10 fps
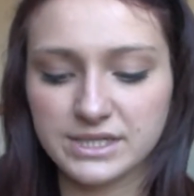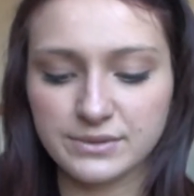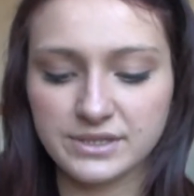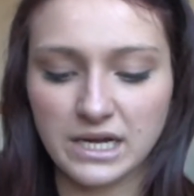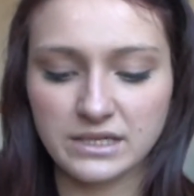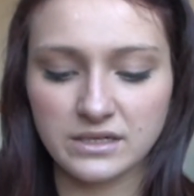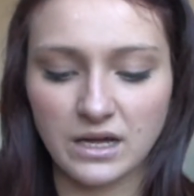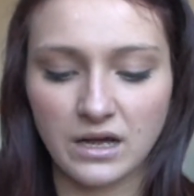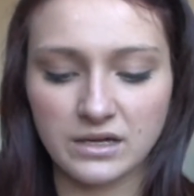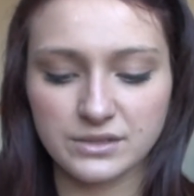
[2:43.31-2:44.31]
will start to
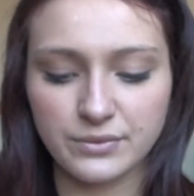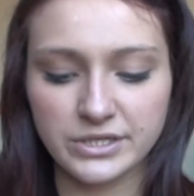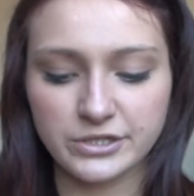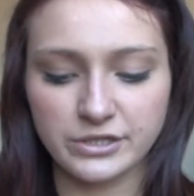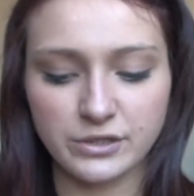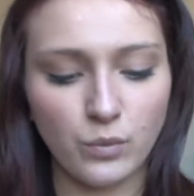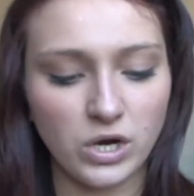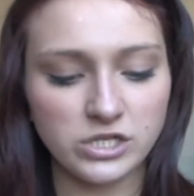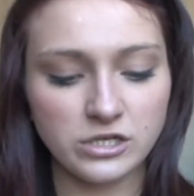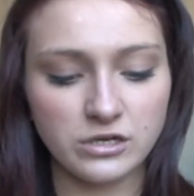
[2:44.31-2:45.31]
ask questions on why
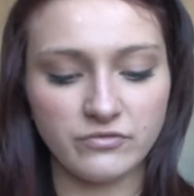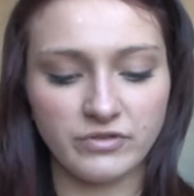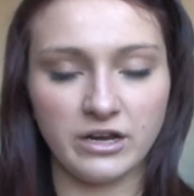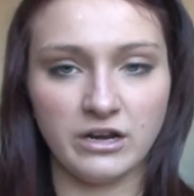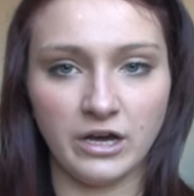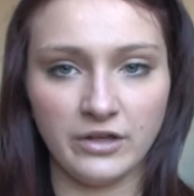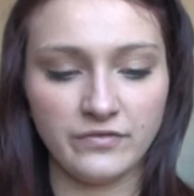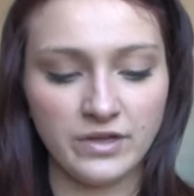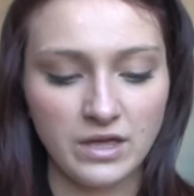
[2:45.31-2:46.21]
she couldn't run her life,